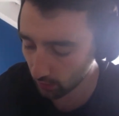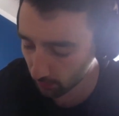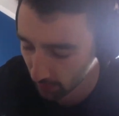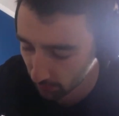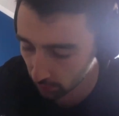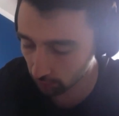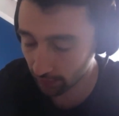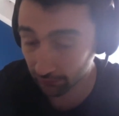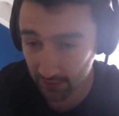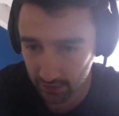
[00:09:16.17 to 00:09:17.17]
people
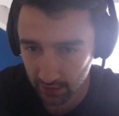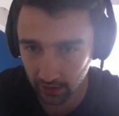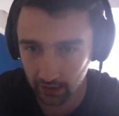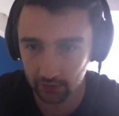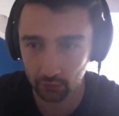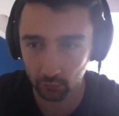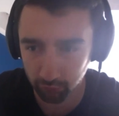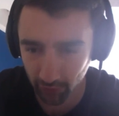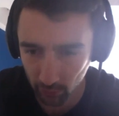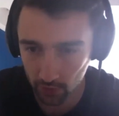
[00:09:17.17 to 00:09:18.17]
revisiting it,
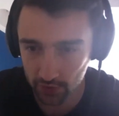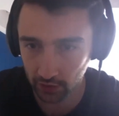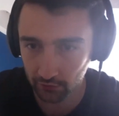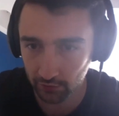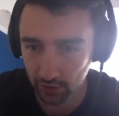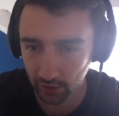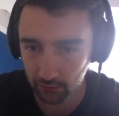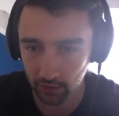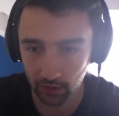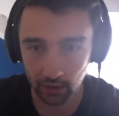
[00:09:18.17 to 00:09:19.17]
rewatching it over time,
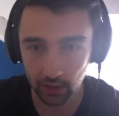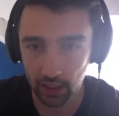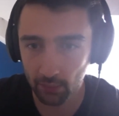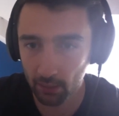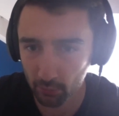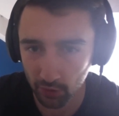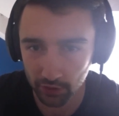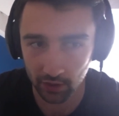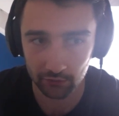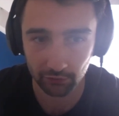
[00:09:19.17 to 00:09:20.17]
it might be worth
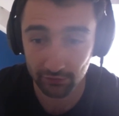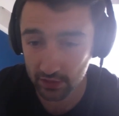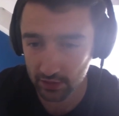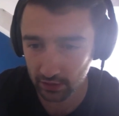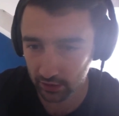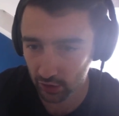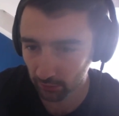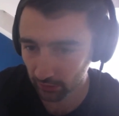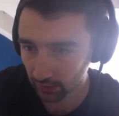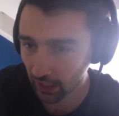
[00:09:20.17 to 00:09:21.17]
kind of revisiting that
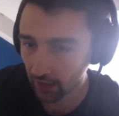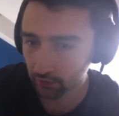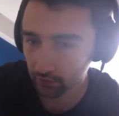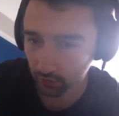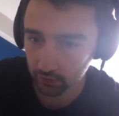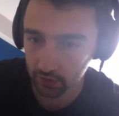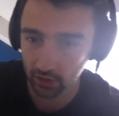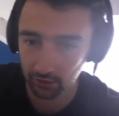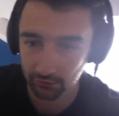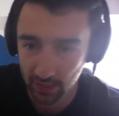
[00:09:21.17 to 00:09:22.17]
topic again, just
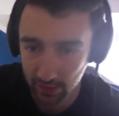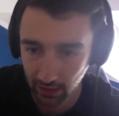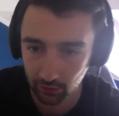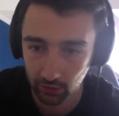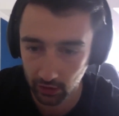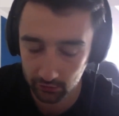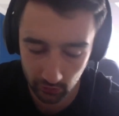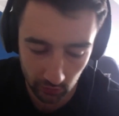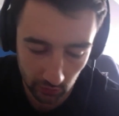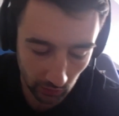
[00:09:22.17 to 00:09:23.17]
kind of sending out a kind
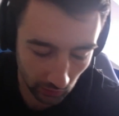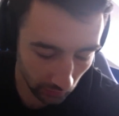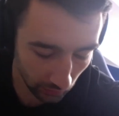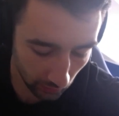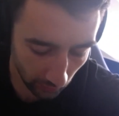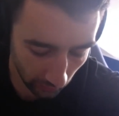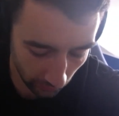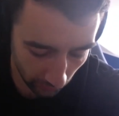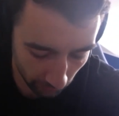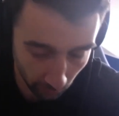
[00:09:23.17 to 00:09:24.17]
of
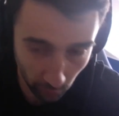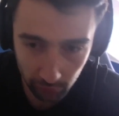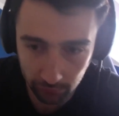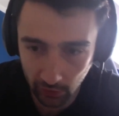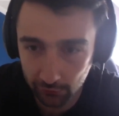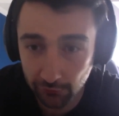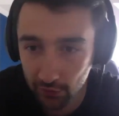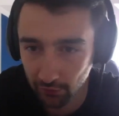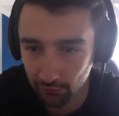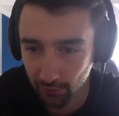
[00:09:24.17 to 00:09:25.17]
a bit more kind of
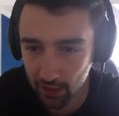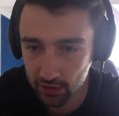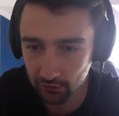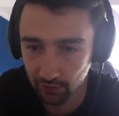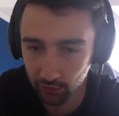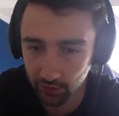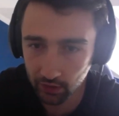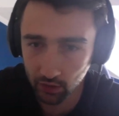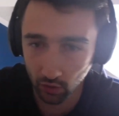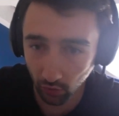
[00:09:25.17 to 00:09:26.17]
further information around it.
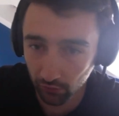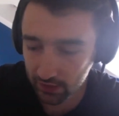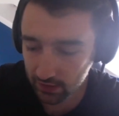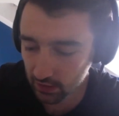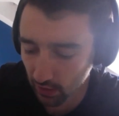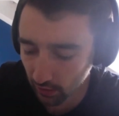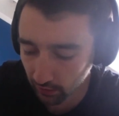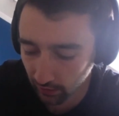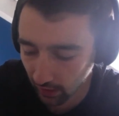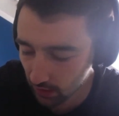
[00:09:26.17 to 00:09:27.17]
On this internal
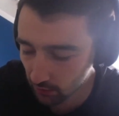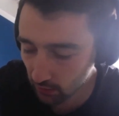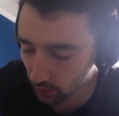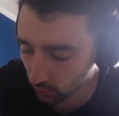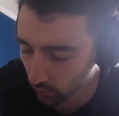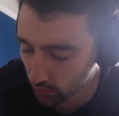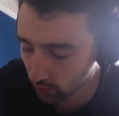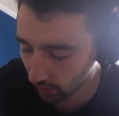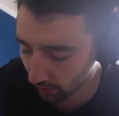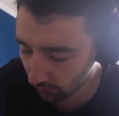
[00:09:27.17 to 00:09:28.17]
academy, we also
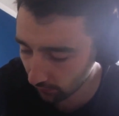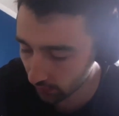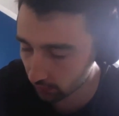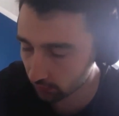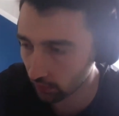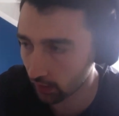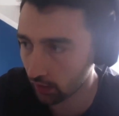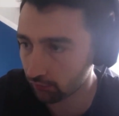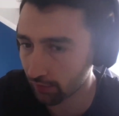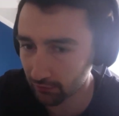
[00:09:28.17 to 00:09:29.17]
have like
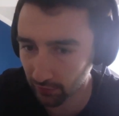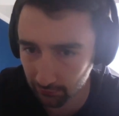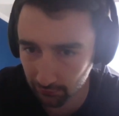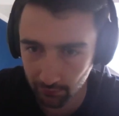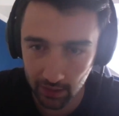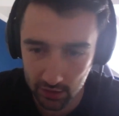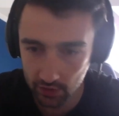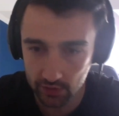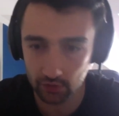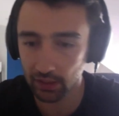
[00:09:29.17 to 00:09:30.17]
relevant information.
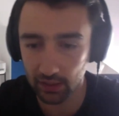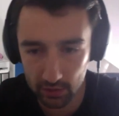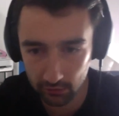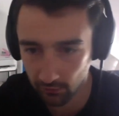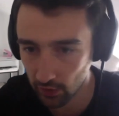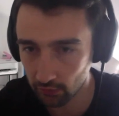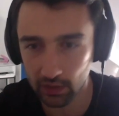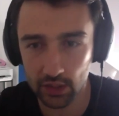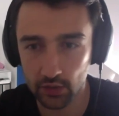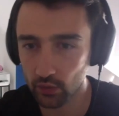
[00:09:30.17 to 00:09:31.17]
So links to further
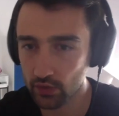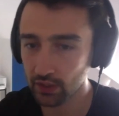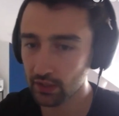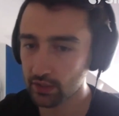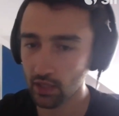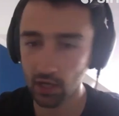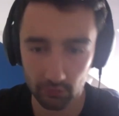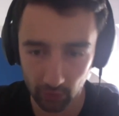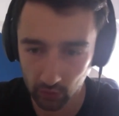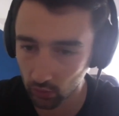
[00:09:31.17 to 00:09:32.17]
resources, other
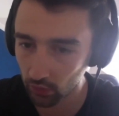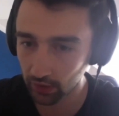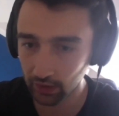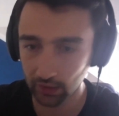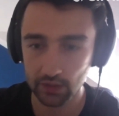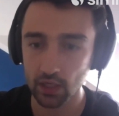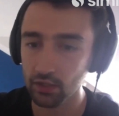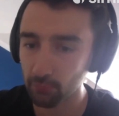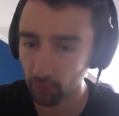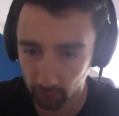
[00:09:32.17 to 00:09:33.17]
recordings, other
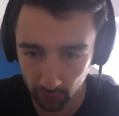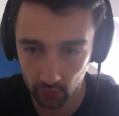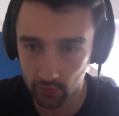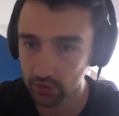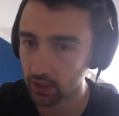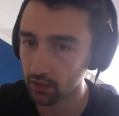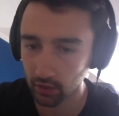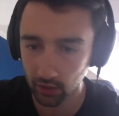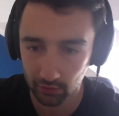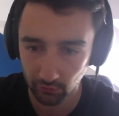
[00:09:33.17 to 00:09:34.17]
blog posts, other
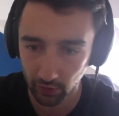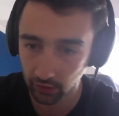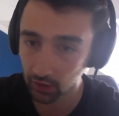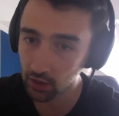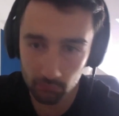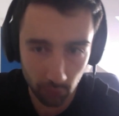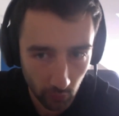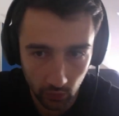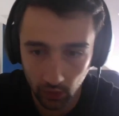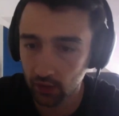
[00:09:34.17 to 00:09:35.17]
kind of like
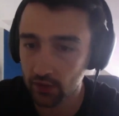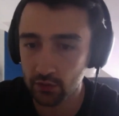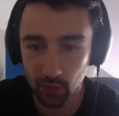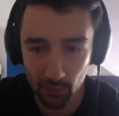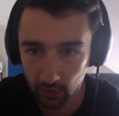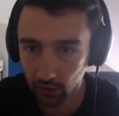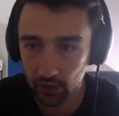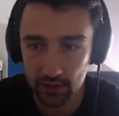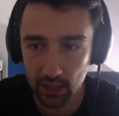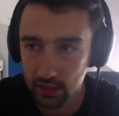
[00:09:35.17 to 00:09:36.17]
podcasts,
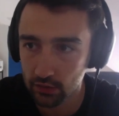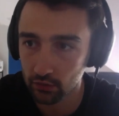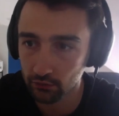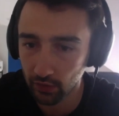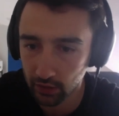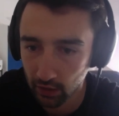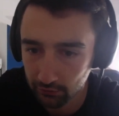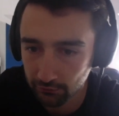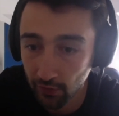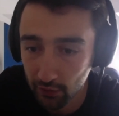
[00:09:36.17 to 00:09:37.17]
webinars, any sort of like kind of
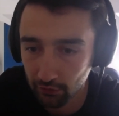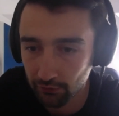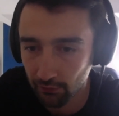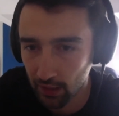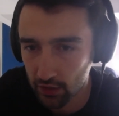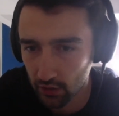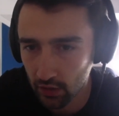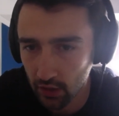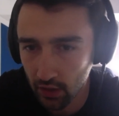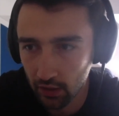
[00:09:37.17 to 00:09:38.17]
further information
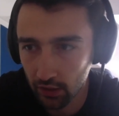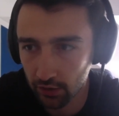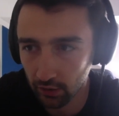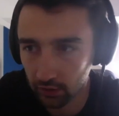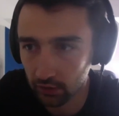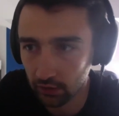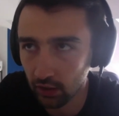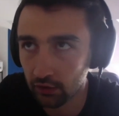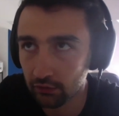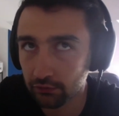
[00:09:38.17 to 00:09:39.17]
that can kind
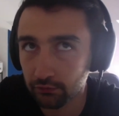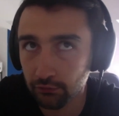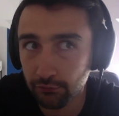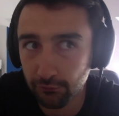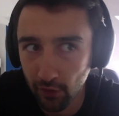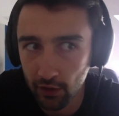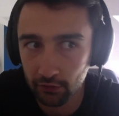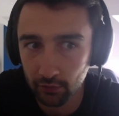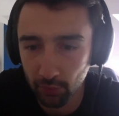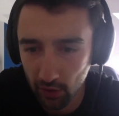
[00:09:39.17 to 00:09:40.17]
of further
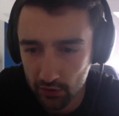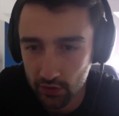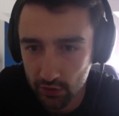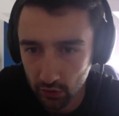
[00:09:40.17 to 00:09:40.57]
a person's